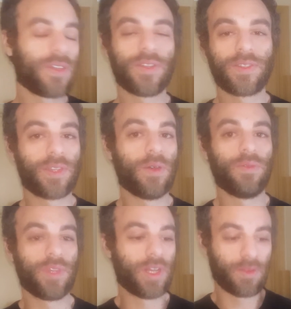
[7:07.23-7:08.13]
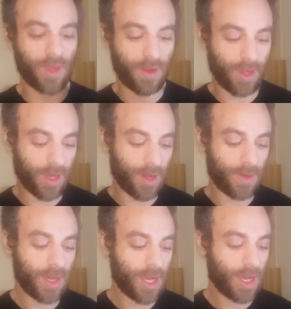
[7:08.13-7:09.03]
So, you know, there you
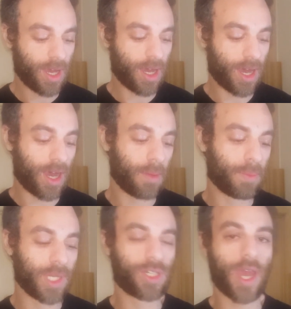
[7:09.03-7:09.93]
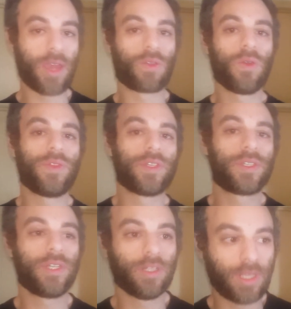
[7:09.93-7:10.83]
go. But Giant Growth is
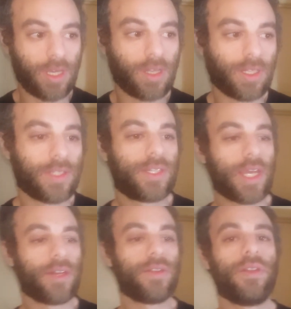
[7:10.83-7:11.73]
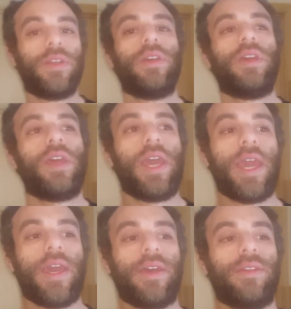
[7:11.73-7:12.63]
still legal in Standard,
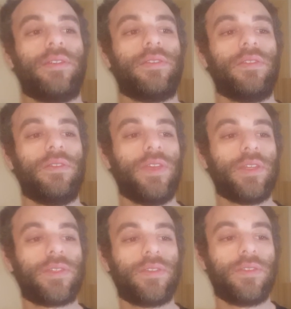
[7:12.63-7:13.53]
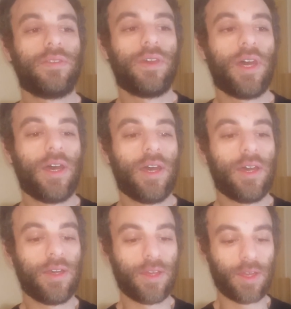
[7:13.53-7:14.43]
and this,
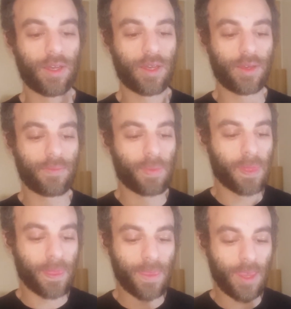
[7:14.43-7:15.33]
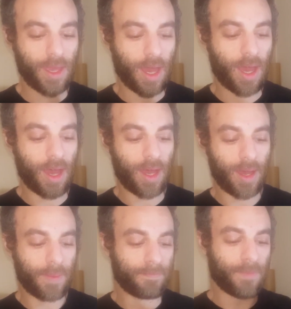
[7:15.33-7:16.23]
I
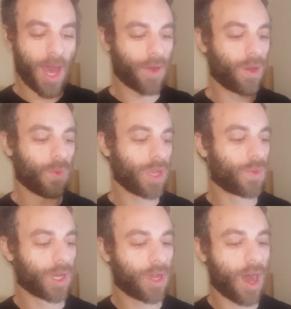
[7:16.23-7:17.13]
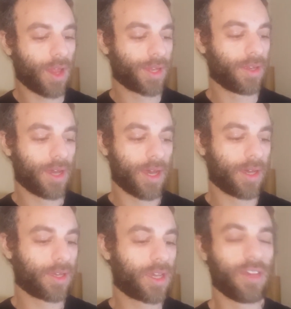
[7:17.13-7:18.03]
don't know what you want to call it,
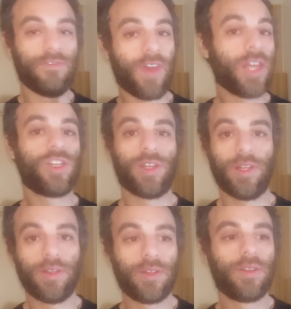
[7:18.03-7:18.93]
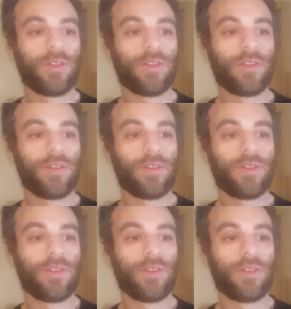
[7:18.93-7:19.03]
convention